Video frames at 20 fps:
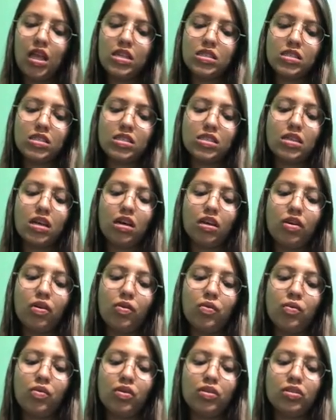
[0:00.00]

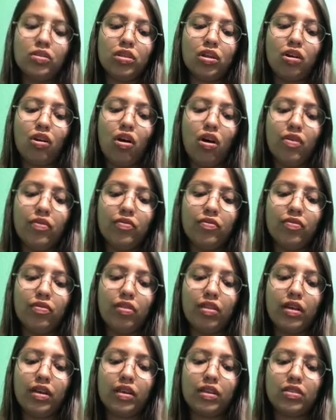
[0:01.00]
Second one, the
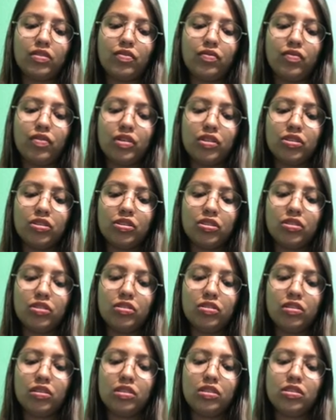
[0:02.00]
conflict
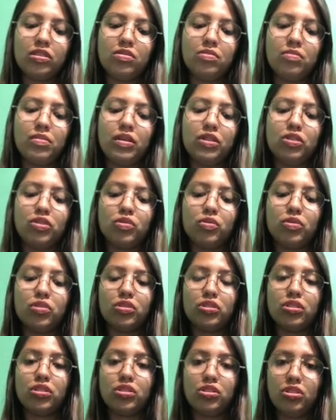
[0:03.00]
functionalism by George
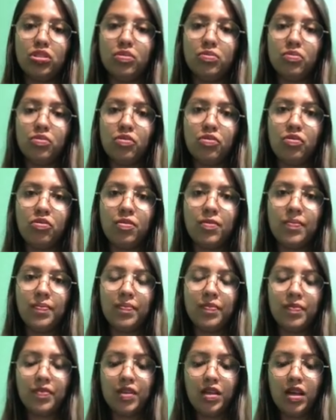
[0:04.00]
Simmel.
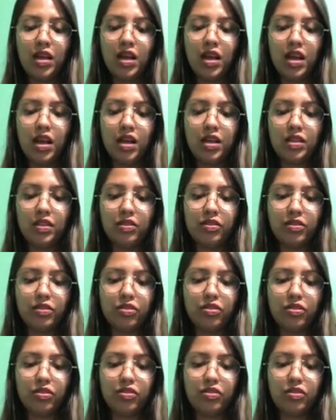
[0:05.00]
And the
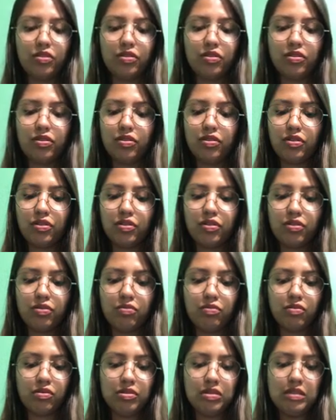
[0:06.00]
third
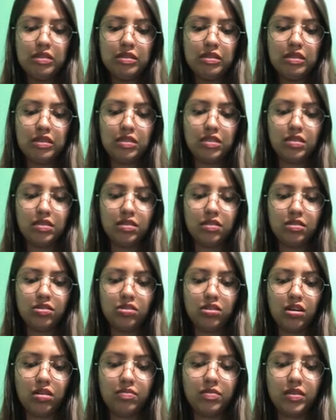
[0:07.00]
one is the
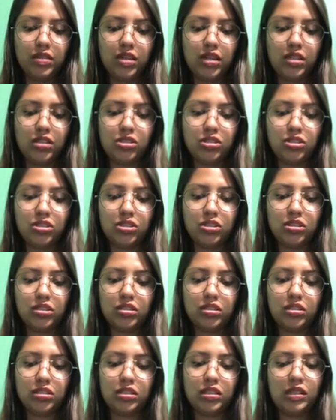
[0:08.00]

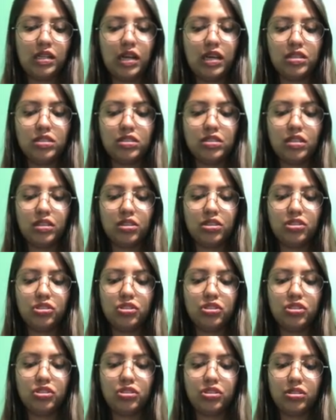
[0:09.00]
domination /
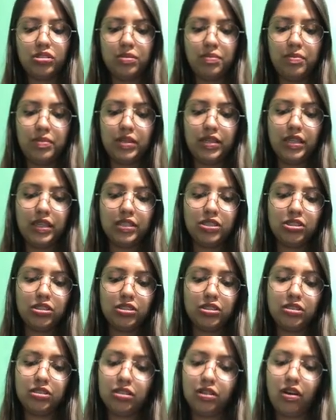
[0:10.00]

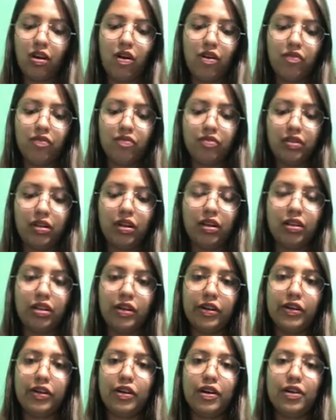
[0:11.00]
legitimation conflict
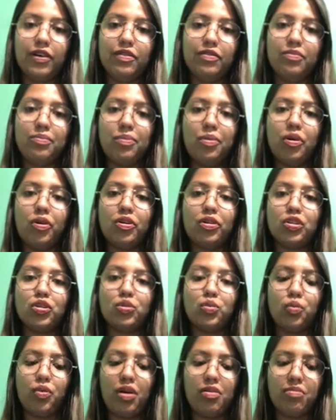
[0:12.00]
theory of Max
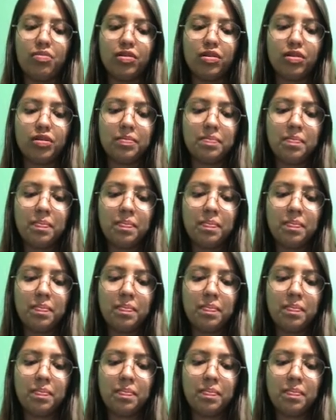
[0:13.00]
Weber.